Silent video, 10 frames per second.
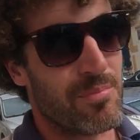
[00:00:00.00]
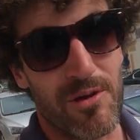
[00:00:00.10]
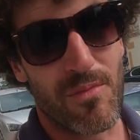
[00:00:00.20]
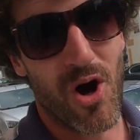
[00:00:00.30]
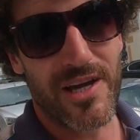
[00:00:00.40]

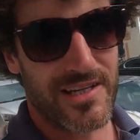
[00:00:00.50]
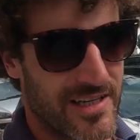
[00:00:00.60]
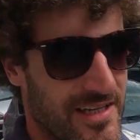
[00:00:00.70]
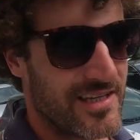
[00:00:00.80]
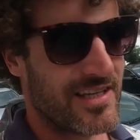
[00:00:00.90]
But in my
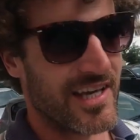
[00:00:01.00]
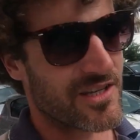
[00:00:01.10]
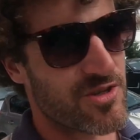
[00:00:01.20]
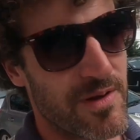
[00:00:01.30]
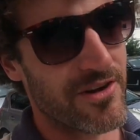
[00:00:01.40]

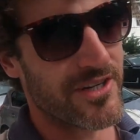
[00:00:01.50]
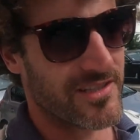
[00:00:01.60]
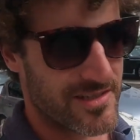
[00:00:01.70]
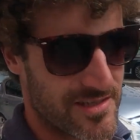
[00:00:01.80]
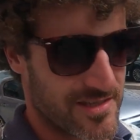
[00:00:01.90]

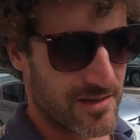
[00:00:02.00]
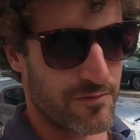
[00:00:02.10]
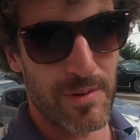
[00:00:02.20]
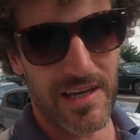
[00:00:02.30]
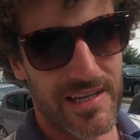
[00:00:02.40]
experience
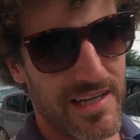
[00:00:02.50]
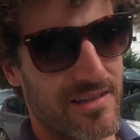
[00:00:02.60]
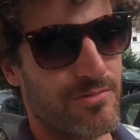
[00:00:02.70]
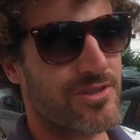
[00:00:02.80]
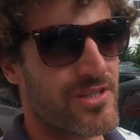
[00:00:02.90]
of being
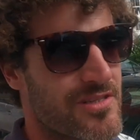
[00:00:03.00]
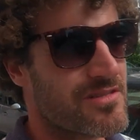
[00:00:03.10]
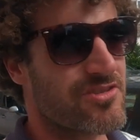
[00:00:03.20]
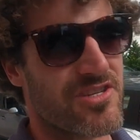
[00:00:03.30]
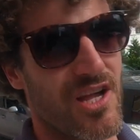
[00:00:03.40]
here, which
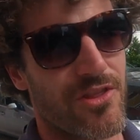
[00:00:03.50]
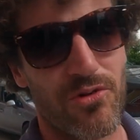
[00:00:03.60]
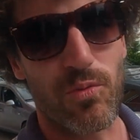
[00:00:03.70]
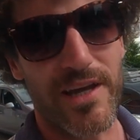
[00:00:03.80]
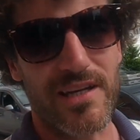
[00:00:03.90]
is just
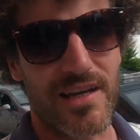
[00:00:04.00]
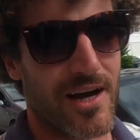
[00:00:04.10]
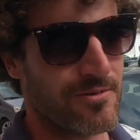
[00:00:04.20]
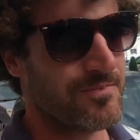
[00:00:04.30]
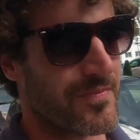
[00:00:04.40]
under a week
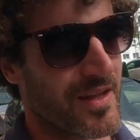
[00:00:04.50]
now,